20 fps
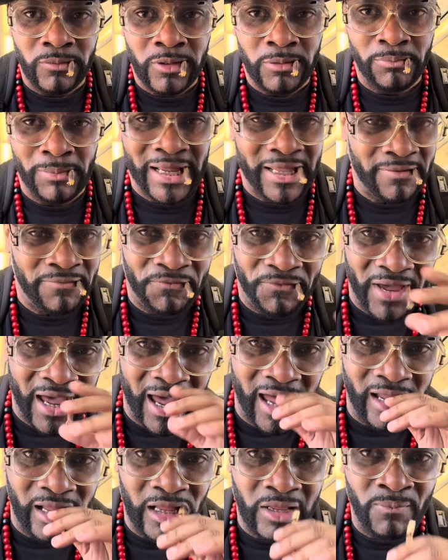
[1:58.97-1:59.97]
Matter of
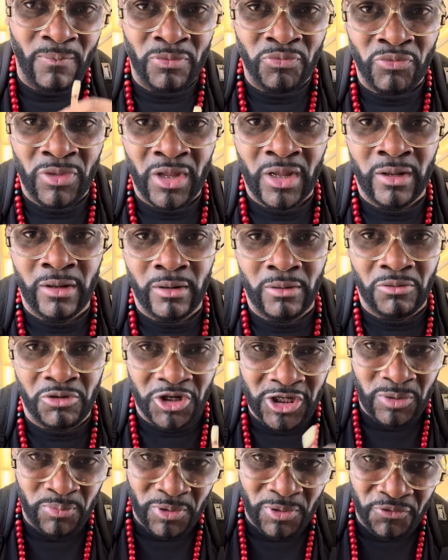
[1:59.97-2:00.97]
fact,
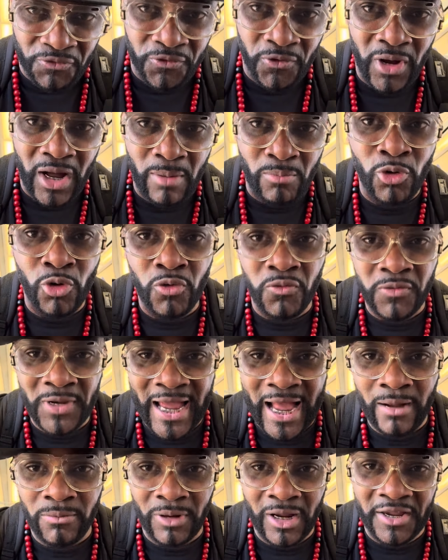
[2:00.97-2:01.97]
just before I moved
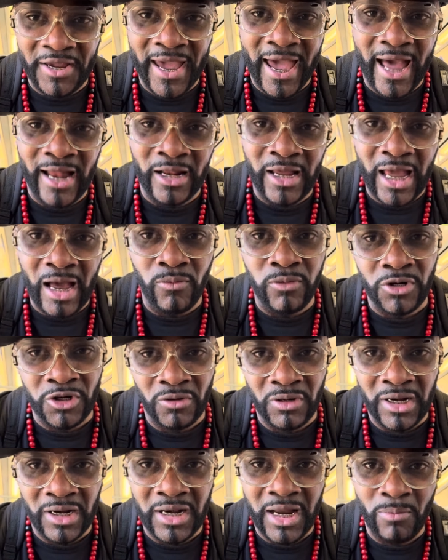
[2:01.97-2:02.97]
out to Cali, I was
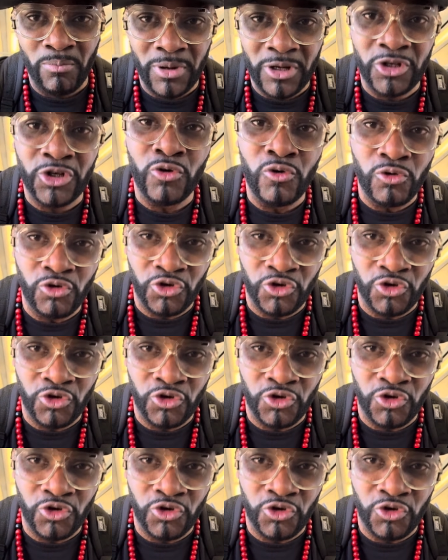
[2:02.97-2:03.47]
on a number 2